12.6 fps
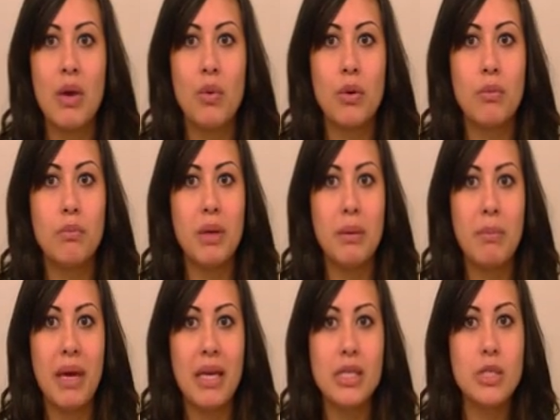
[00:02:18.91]
I wear big
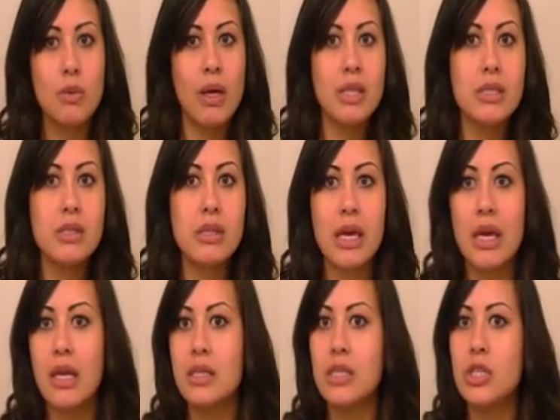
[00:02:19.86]
baggy sweats
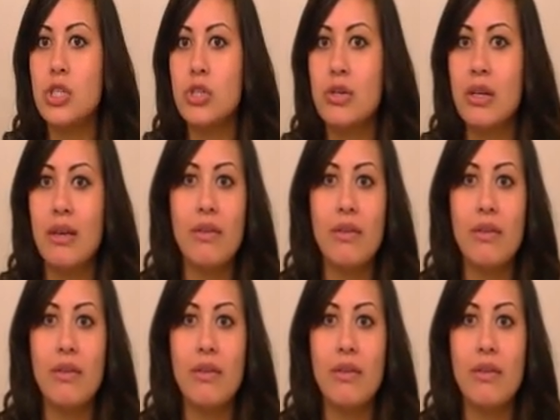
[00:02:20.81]
and a t-shirt,